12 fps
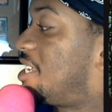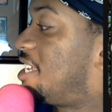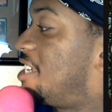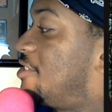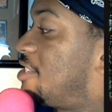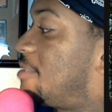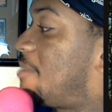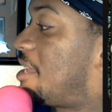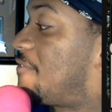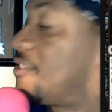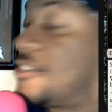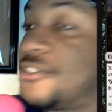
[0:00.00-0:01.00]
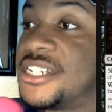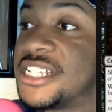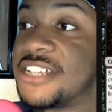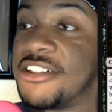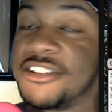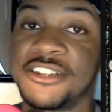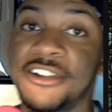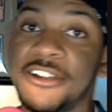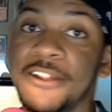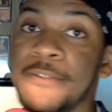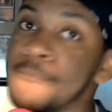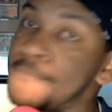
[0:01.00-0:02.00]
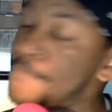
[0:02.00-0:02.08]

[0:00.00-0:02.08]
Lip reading: when he enters the battlefield, you discard a card.